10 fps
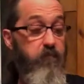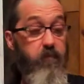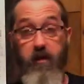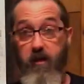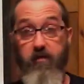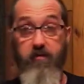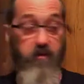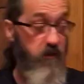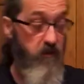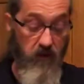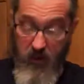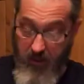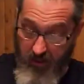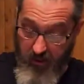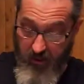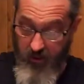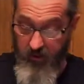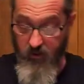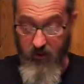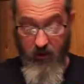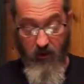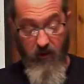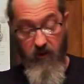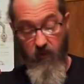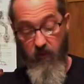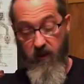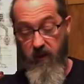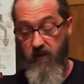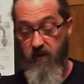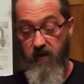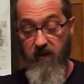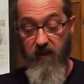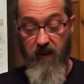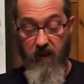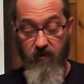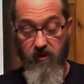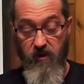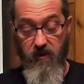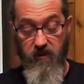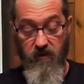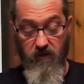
Pretty interesting, and I like it. And then we get to the decal sheet.